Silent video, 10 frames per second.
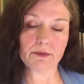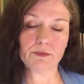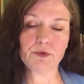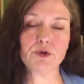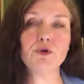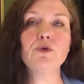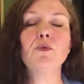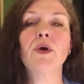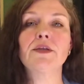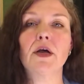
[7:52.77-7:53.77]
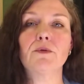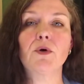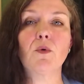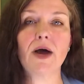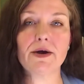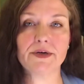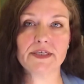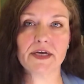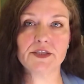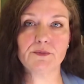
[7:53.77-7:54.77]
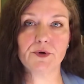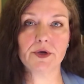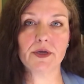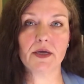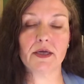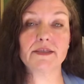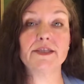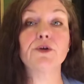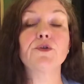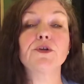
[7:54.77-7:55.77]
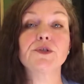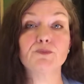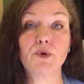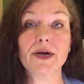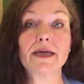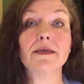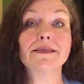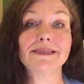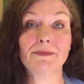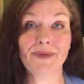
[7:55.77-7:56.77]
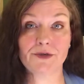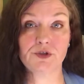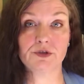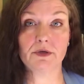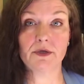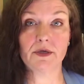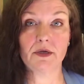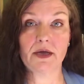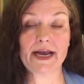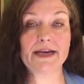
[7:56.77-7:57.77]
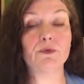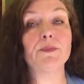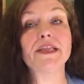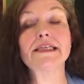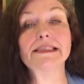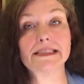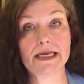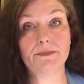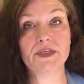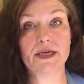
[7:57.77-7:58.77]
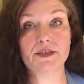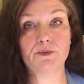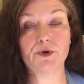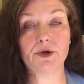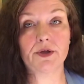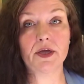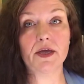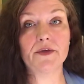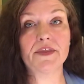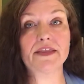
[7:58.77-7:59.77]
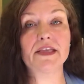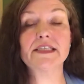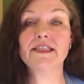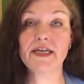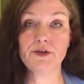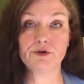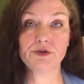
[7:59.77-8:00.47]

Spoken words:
you will not require a textbook until the spring semester, and it will be the same textbook that the seniors